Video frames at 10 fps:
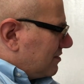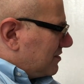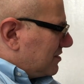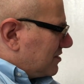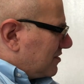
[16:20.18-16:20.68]

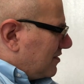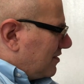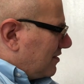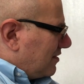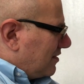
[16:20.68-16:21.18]
It's
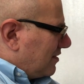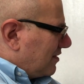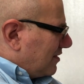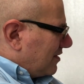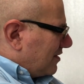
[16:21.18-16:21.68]
good.
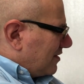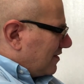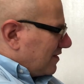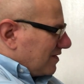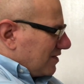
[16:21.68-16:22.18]

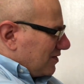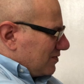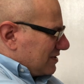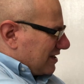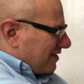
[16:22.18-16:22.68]

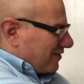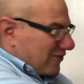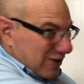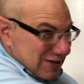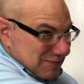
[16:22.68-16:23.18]
Yudza,
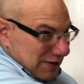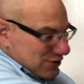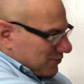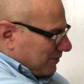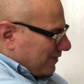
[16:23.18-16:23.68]
very
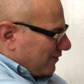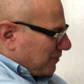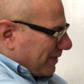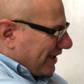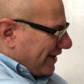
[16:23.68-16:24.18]
special one for
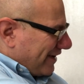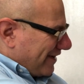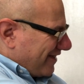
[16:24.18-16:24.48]
me.